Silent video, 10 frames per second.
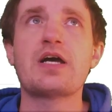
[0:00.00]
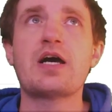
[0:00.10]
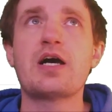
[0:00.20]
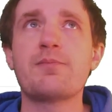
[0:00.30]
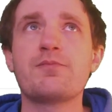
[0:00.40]

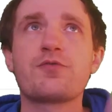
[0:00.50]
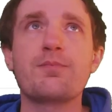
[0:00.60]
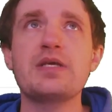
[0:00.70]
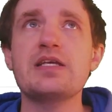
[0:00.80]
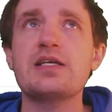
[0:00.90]
Um, for
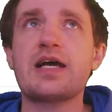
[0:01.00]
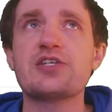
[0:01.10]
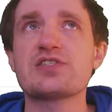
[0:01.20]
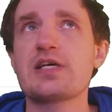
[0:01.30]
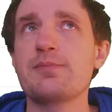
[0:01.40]
me, I
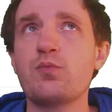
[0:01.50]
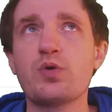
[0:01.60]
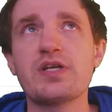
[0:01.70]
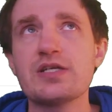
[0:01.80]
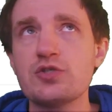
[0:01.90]
just type in
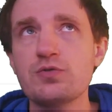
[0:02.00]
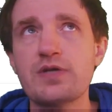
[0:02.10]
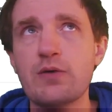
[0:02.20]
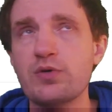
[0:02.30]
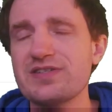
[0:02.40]

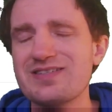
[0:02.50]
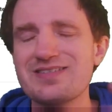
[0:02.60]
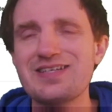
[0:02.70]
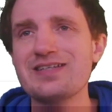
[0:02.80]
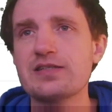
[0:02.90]

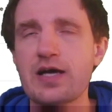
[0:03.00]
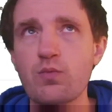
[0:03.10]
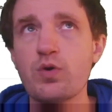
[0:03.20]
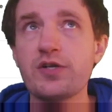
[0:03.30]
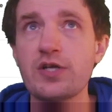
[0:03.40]

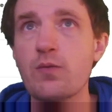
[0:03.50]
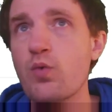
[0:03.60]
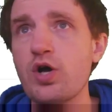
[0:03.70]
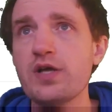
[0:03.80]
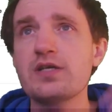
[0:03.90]

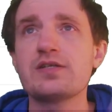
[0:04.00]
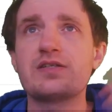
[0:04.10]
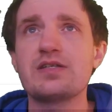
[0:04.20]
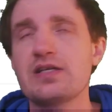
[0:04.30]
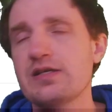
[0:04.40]
192.168.1.1
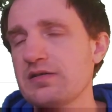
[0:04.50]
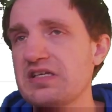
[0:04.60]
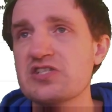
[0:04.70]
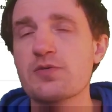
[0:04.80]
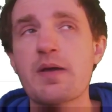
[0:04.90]

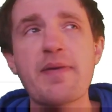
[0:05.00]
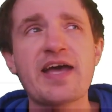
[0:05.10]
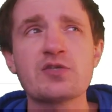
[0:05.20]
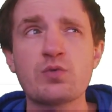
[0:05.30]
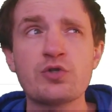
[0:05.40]
enter my
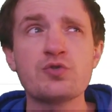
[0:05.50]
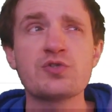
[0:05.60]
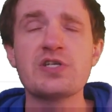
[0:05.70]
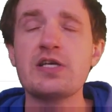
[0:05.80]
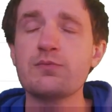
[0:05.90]
password
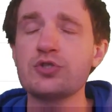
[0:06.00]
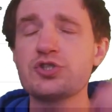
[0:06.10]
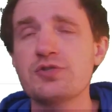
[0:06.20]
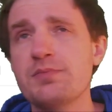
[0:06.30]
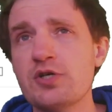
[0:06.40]
username, which
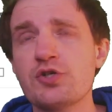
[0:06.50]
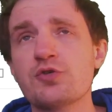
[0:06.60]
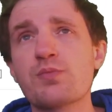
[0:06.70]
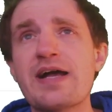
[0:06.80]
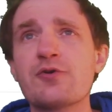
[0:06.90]
should be on
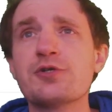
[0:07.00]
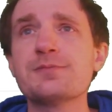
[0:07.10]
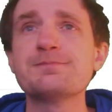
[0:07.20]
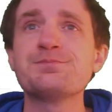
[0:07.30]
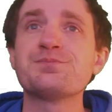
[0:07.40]
your router.
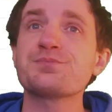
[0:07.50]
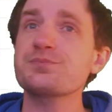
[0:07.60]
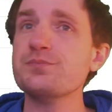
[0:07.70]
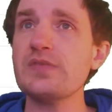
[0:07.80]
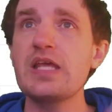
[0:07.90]

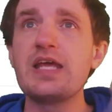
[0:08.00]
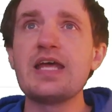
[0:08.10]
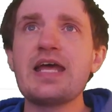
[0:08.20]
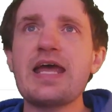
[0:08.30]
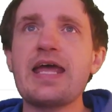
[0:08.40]

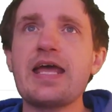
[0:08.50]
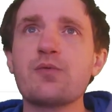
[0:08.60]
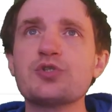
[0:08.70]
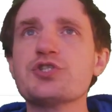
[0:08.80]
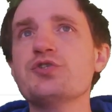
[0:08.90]
And
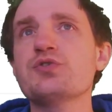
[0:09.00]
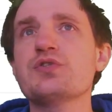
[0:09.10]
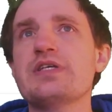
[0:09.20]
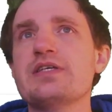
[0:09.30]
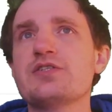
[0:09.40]
what you do
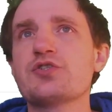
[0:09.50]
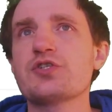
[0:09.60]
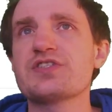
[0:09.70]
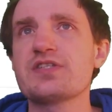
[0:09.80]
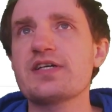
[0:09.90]
is you're
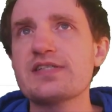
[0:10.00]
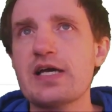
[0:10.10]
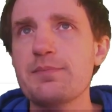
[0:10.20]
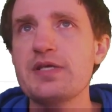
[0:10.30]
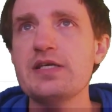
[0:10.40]
going to select
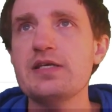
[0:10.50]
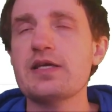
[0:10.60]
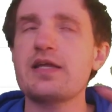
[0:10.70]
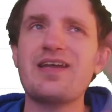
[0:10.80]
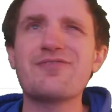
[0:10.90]
IP,
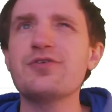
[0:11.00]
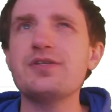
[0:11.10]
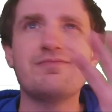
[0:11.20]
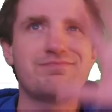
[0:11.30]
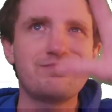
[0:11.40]
and every